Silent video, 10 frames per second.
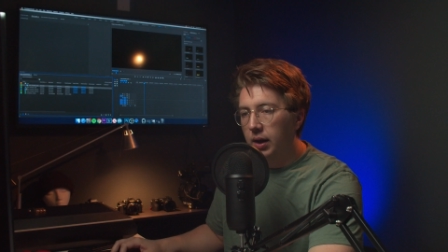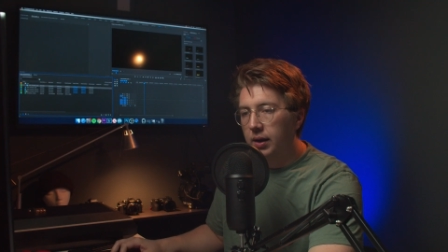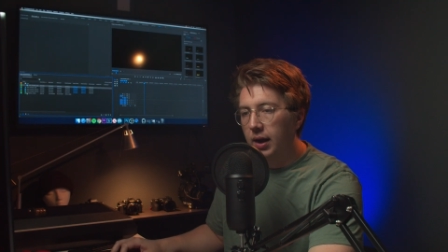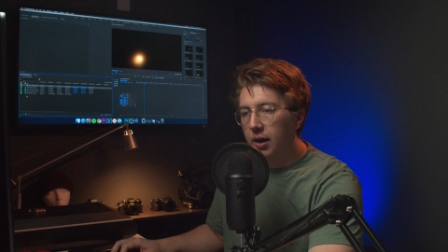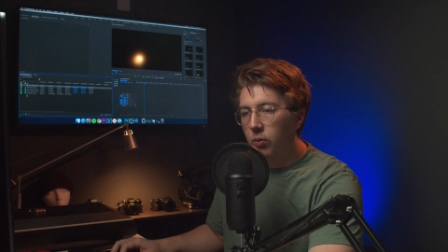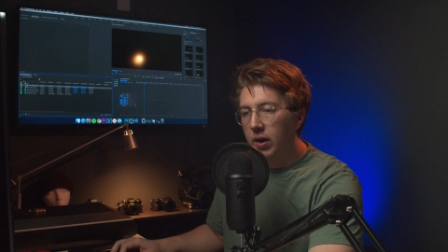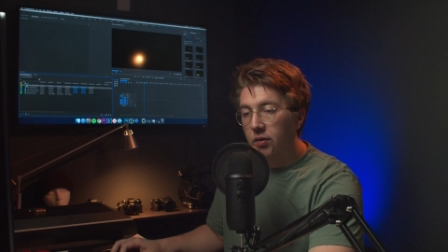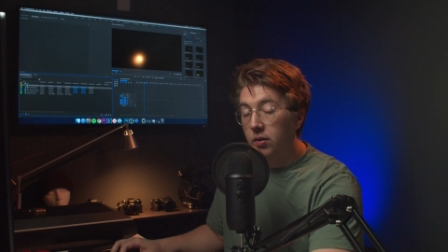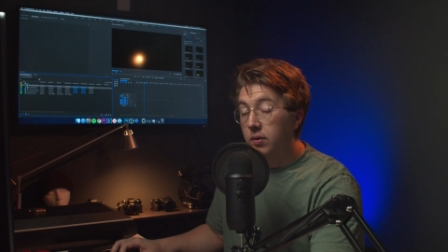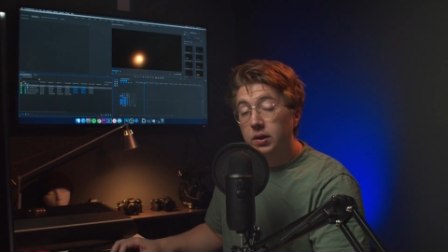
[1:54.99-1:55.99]
And now
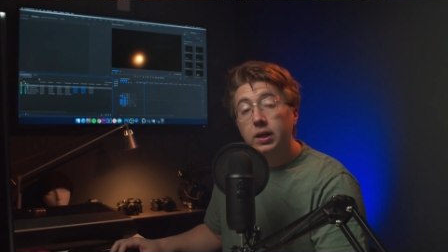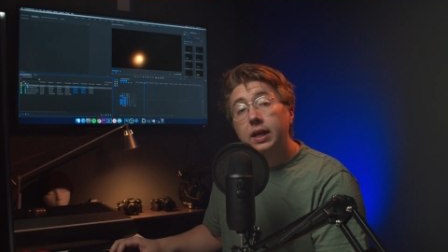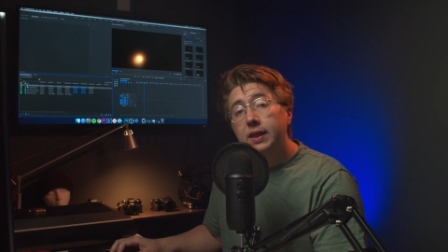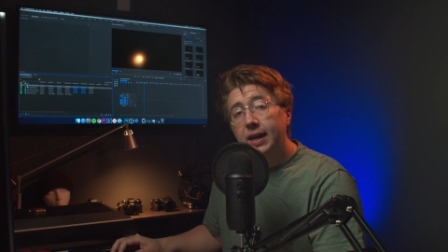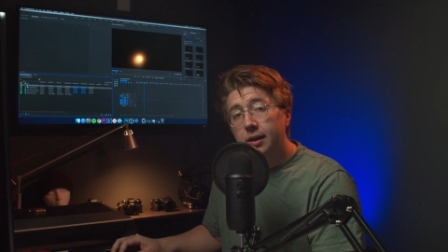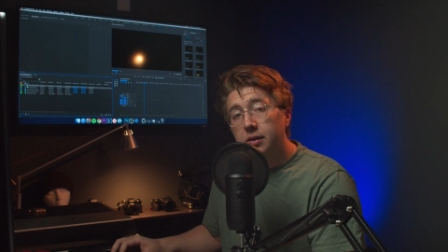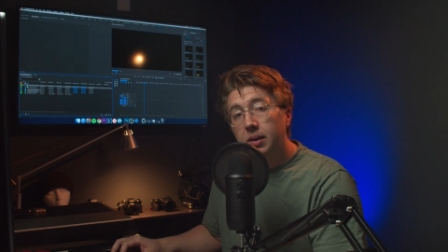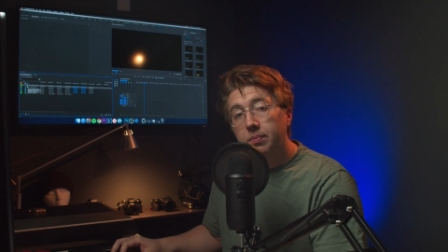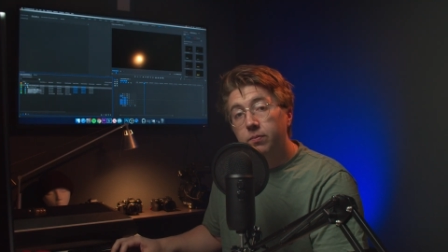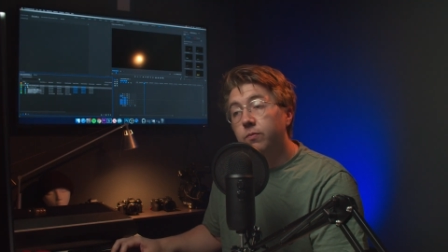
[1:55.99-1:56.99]
whenever you need that
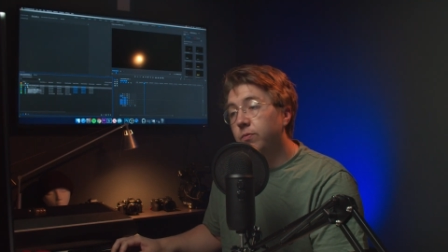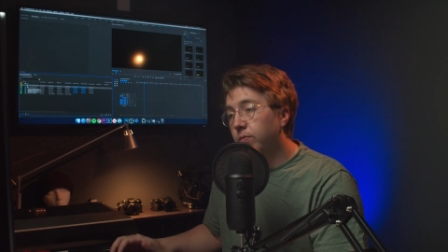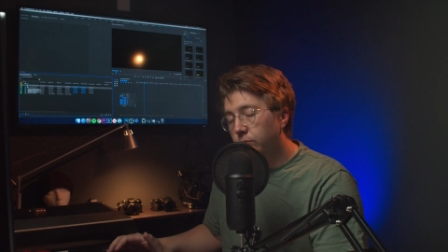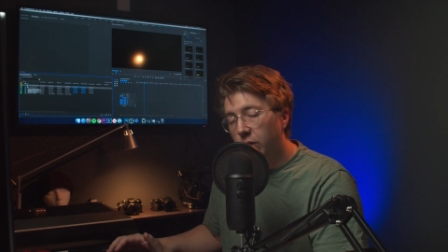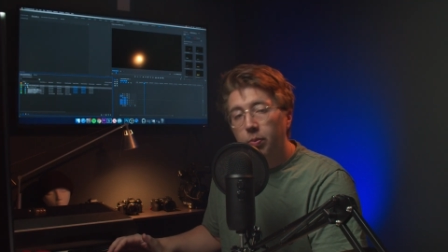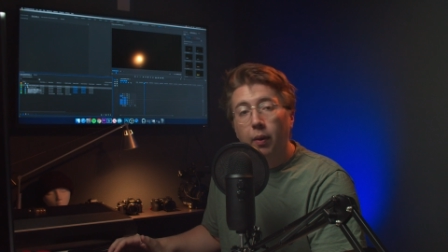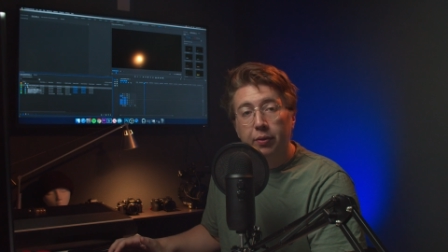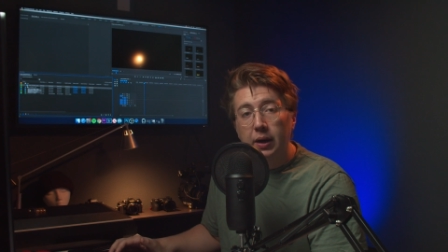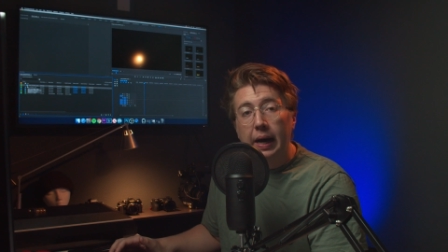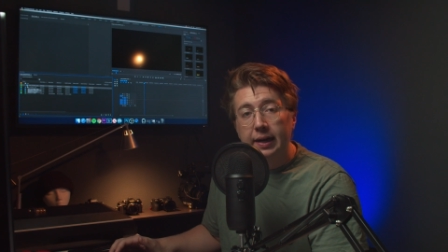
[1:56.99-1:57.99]
clip with
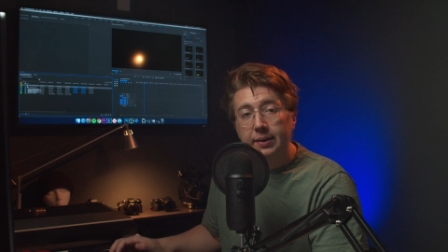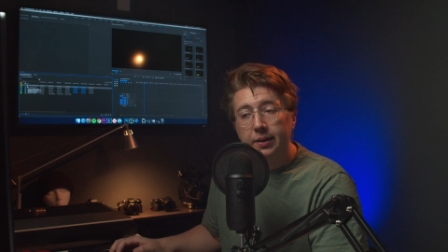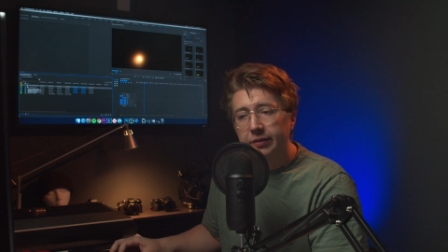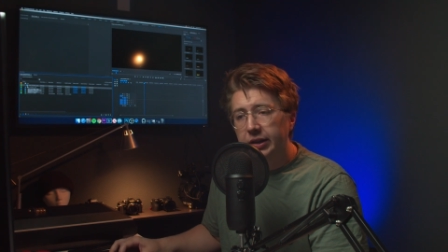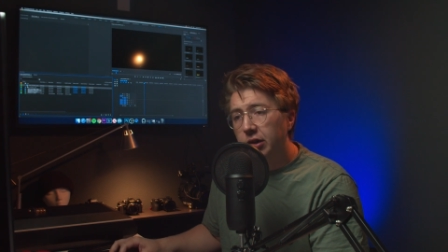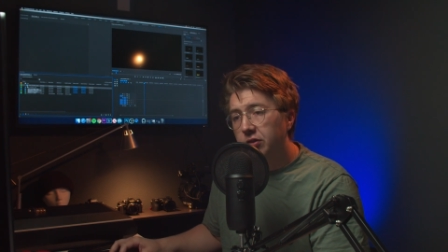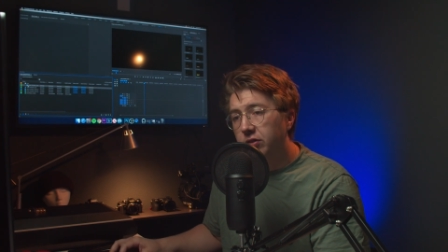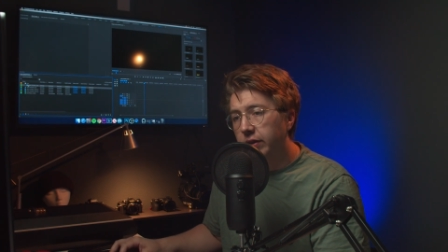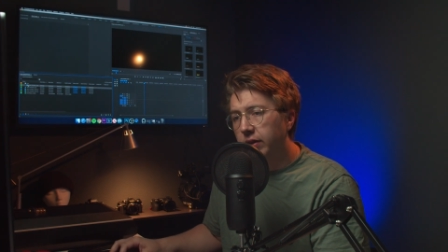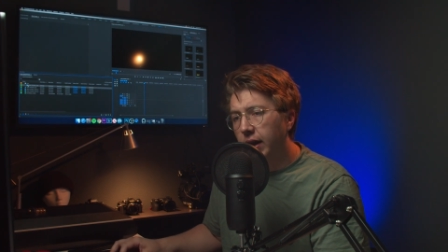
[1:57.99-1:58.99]
both the audio and video
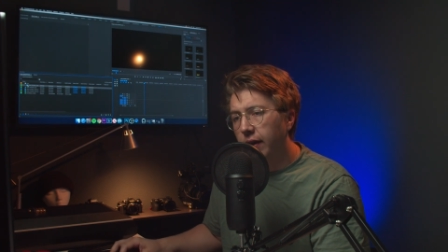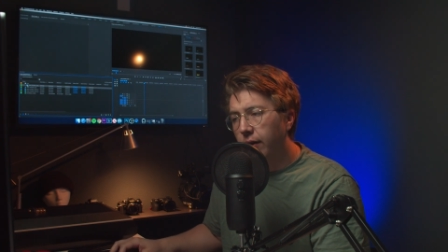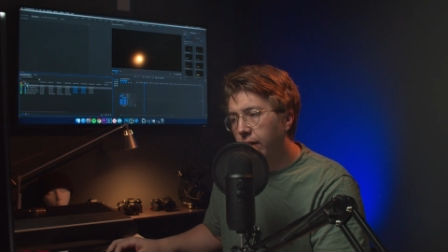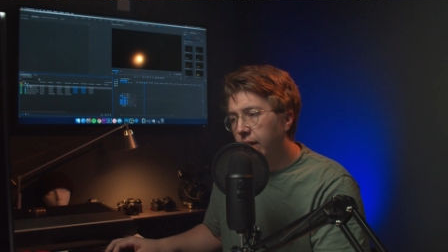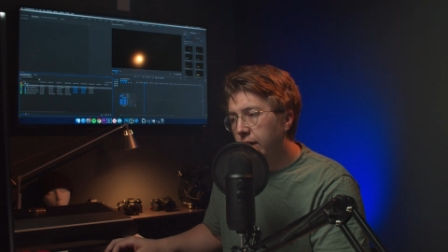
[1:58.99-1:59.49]
synced together,